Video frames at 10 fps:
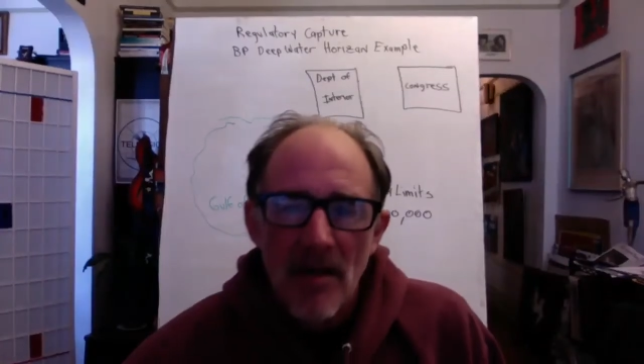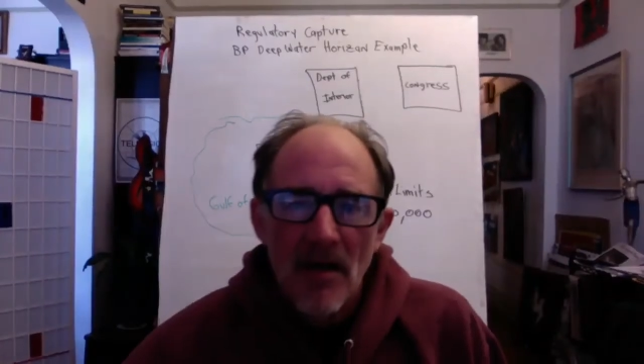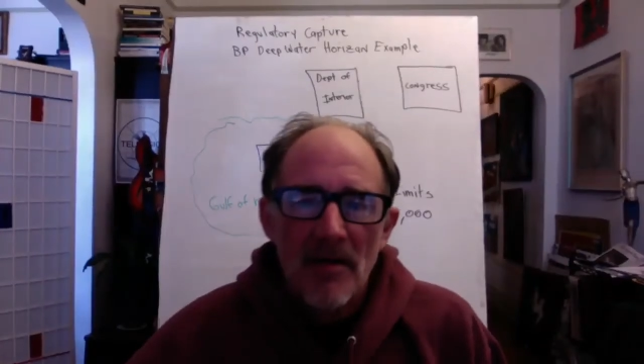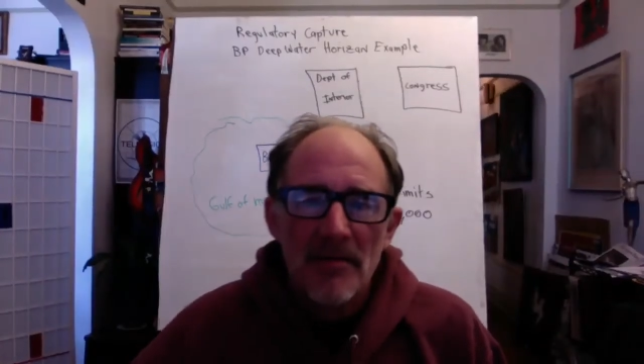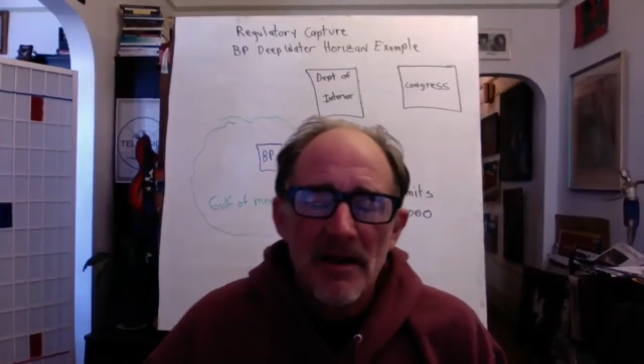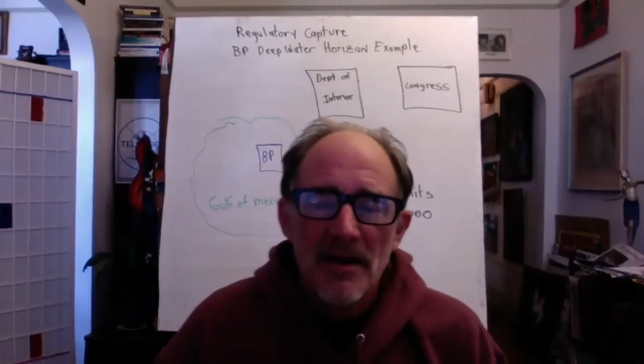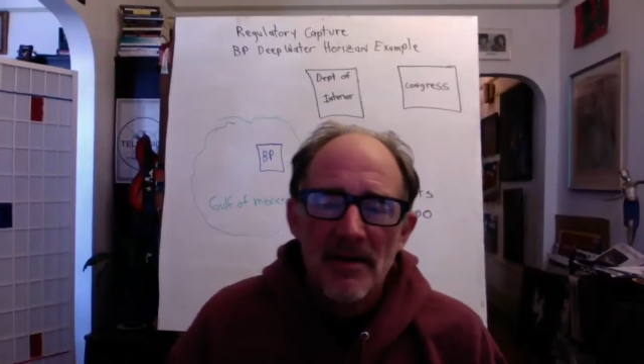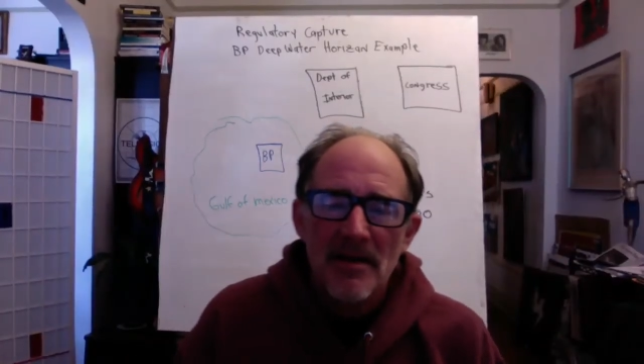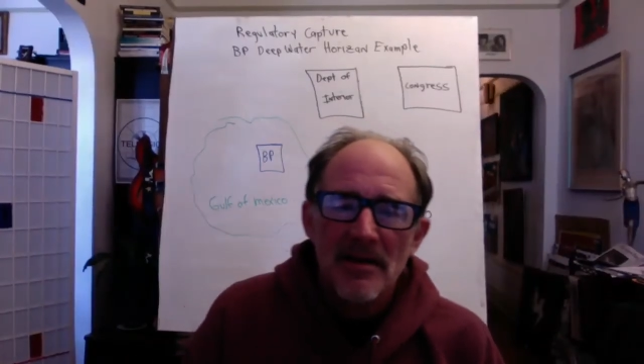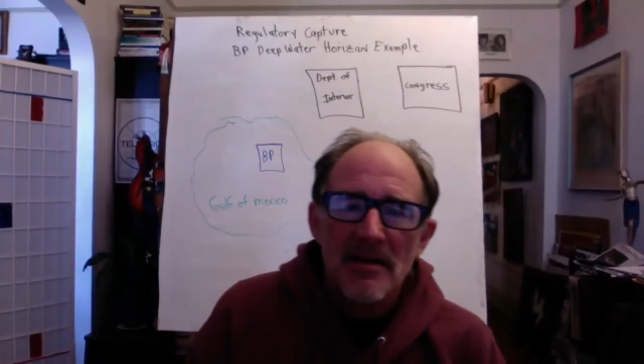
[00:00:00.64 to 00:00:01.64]
Alrighty
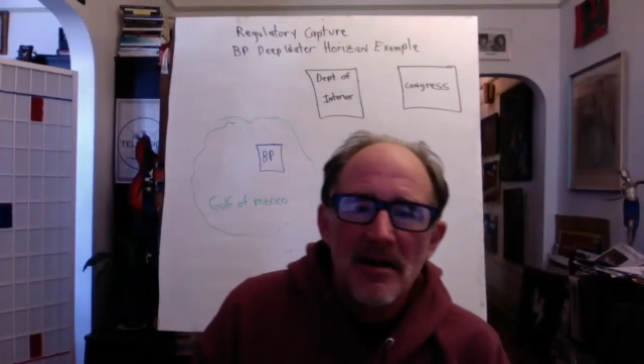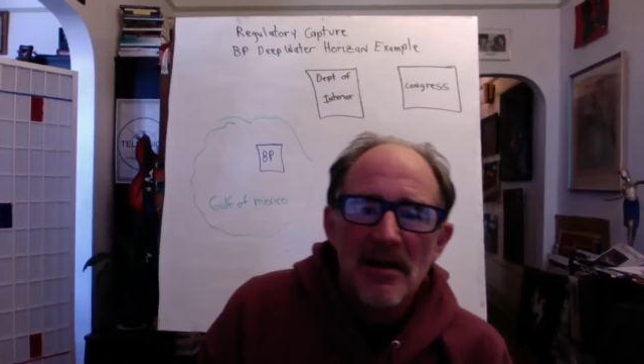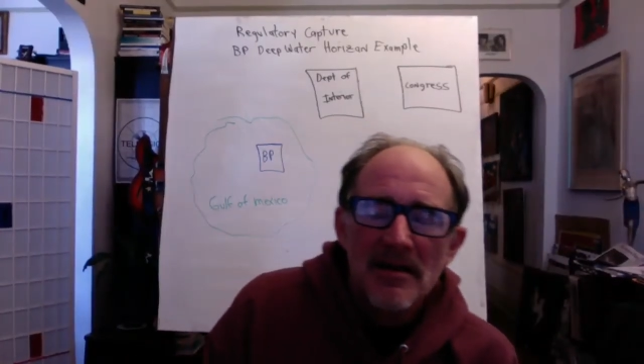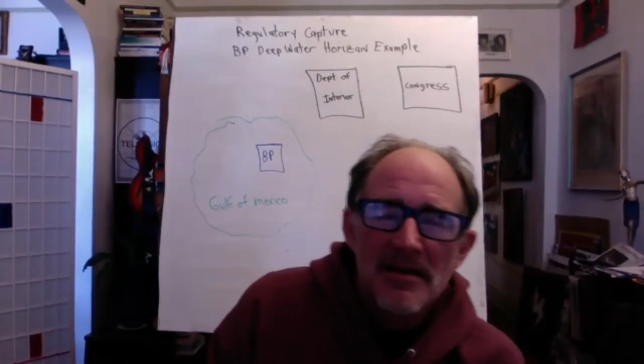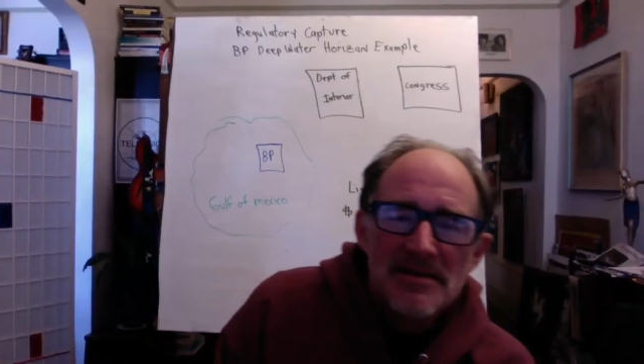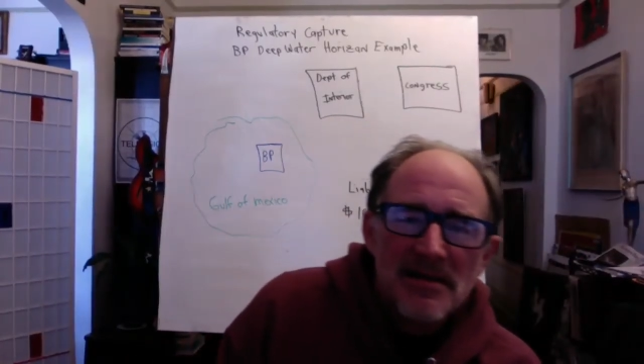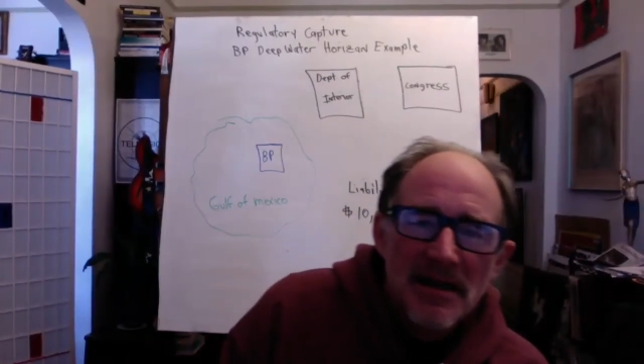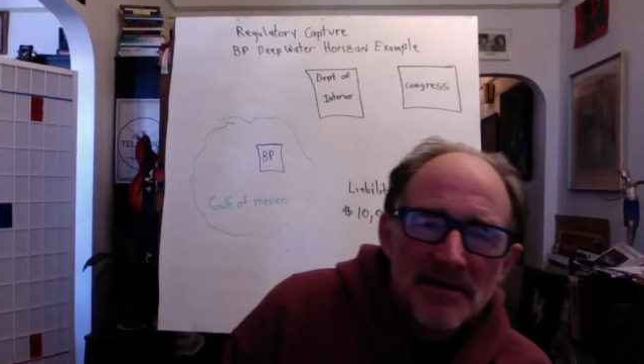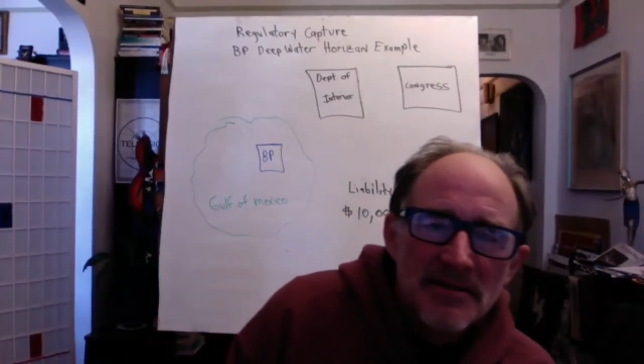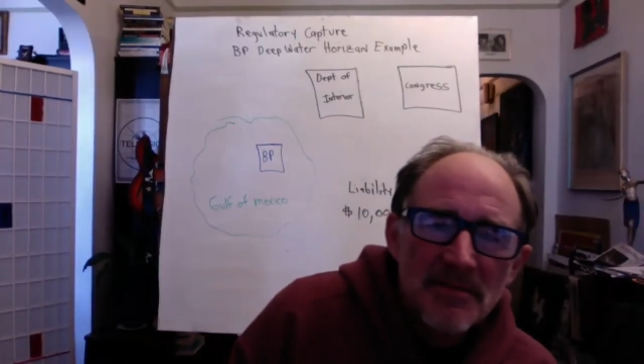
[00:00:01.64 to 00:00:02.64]
then. This
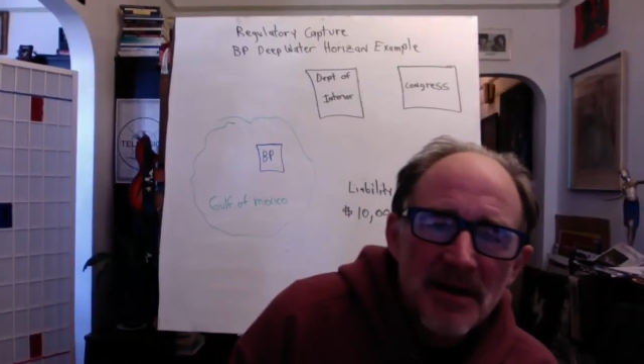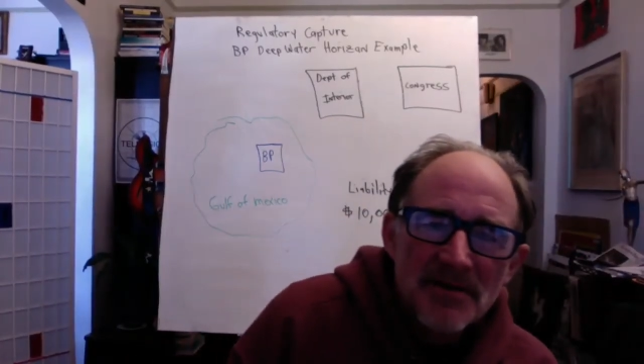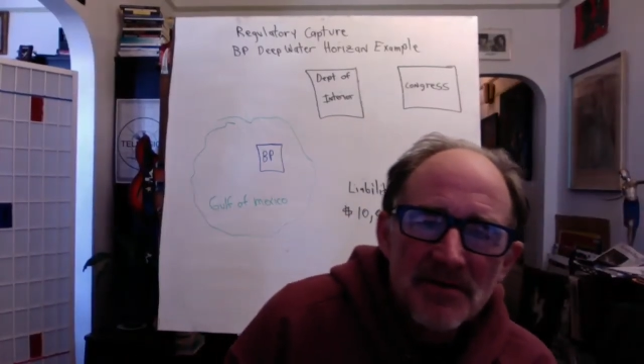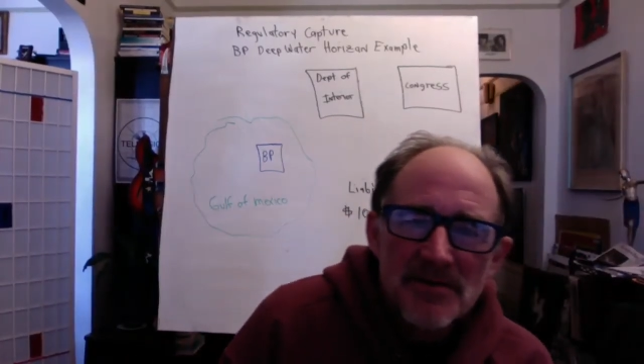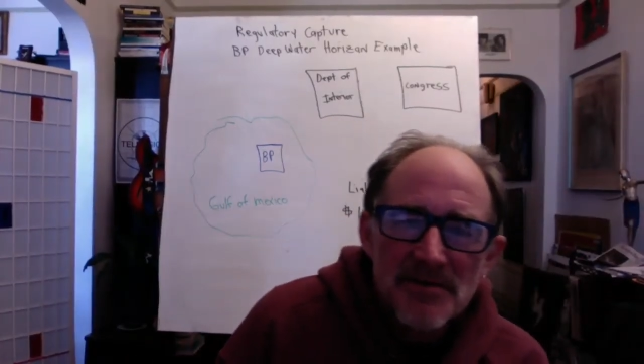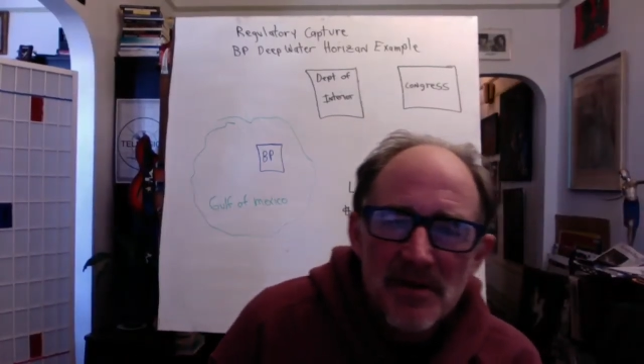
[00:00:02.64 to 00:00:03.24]
lecture module